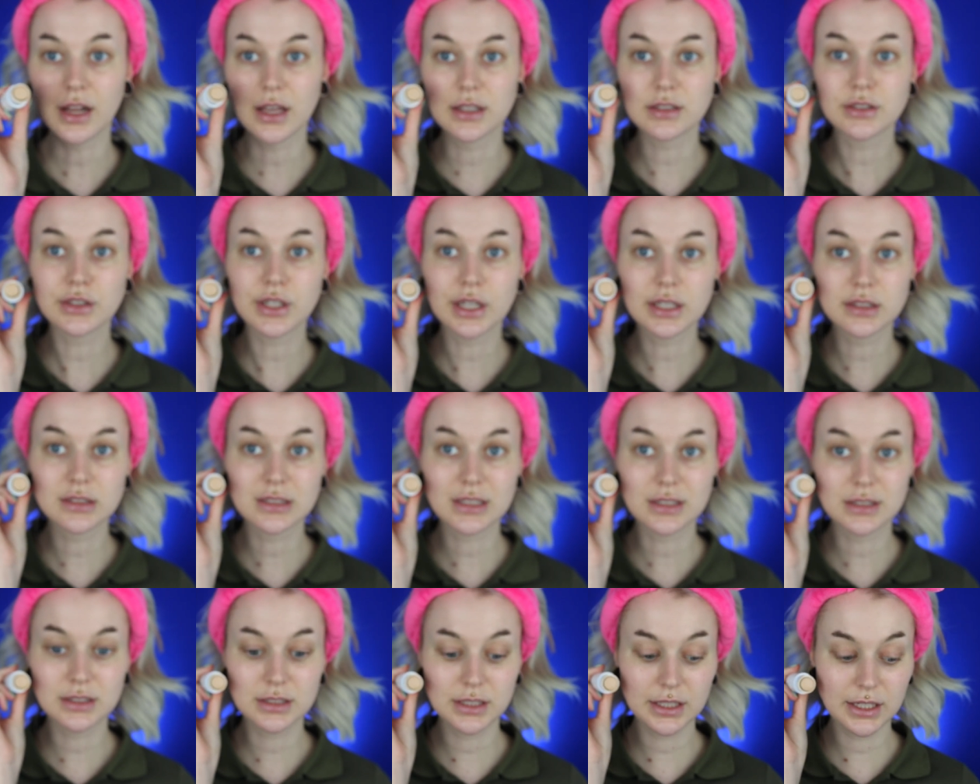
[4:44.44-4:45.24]
as you guys
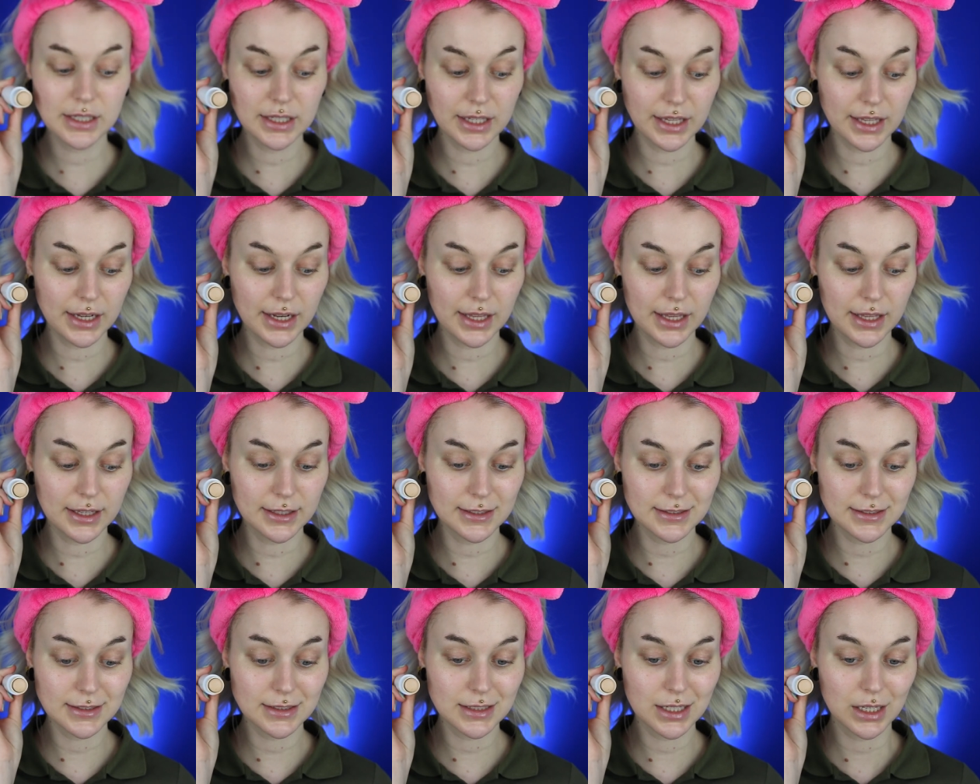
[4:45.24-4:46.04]
can see, it
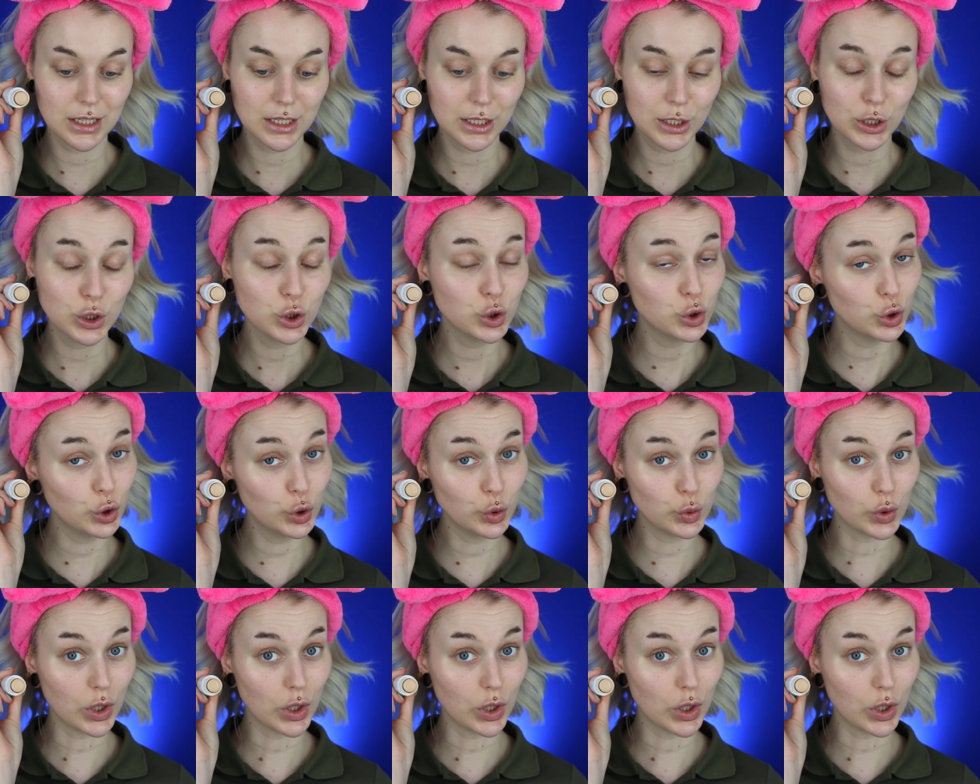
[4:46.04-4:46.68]
is too